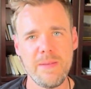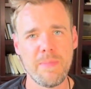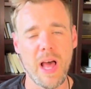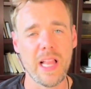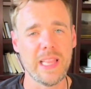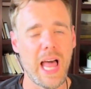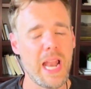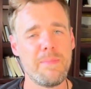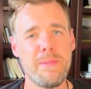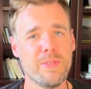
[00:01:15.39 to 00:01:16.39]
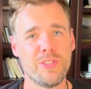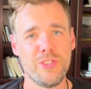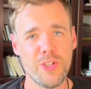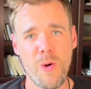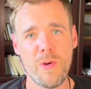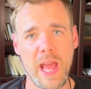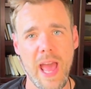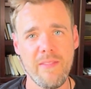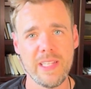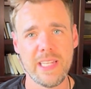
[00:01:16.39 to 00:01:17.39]
but a lot of people don't
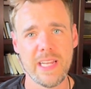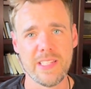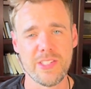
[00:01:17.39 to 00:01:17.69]
have it done.